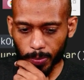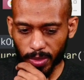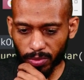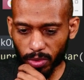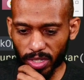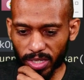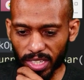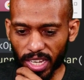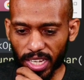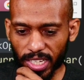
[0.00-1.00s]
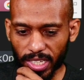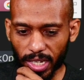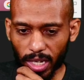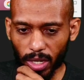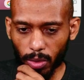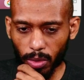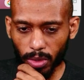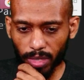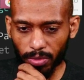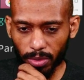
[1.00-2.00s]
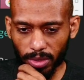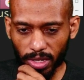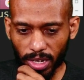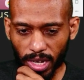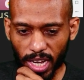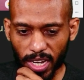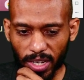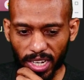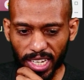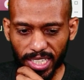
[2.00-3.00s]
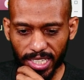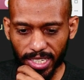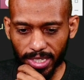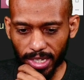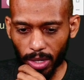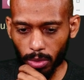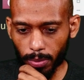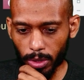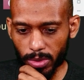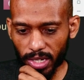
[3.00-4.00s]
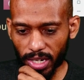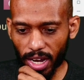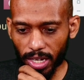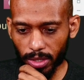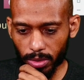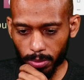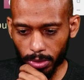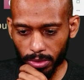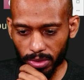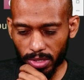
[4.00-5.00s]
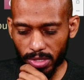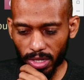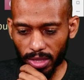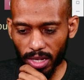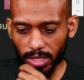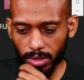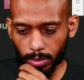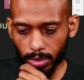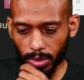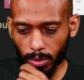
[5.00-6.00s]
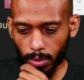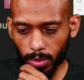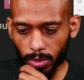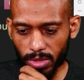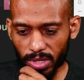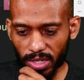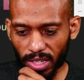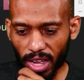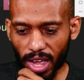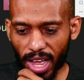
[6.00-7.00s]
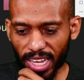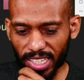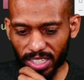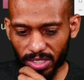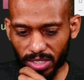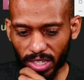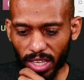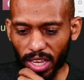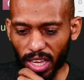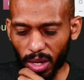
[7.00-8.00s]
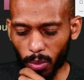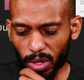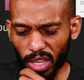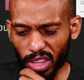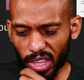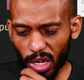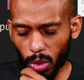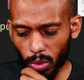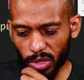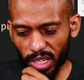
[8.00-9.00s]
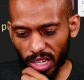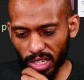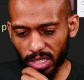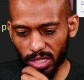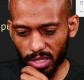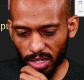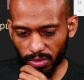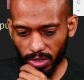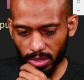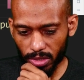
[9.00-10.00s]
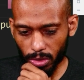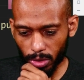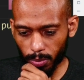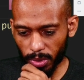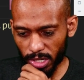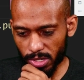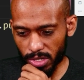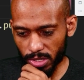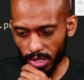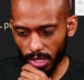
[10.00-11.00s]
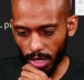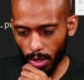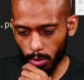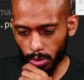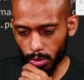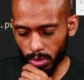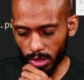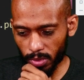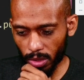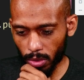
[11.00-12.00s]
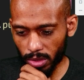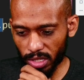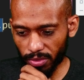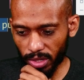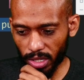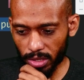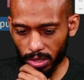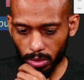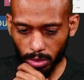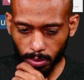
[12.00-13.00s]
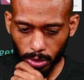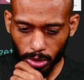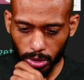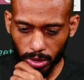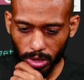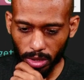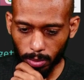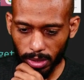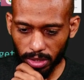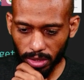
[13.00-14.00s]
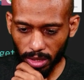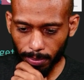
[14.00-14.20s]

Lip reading: for the tailing. For the leading, I will be using an icon button. Inside the item button, I will be using the edit. On the edit event on press, I will do something called navigator.push material